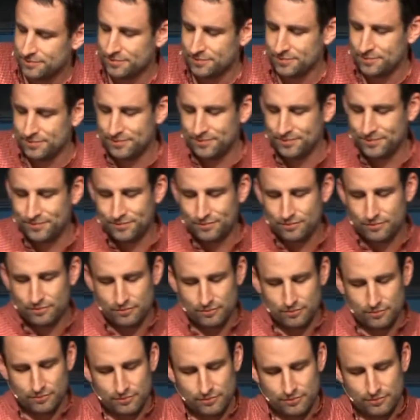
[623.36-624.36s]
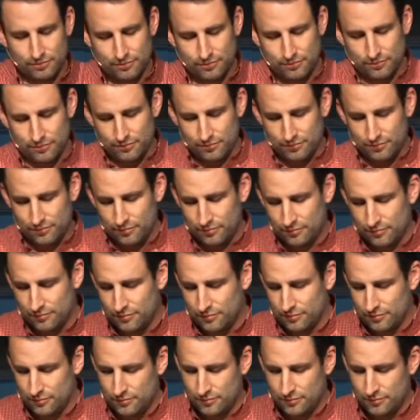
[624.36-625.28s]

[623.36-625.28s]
Nothing is said.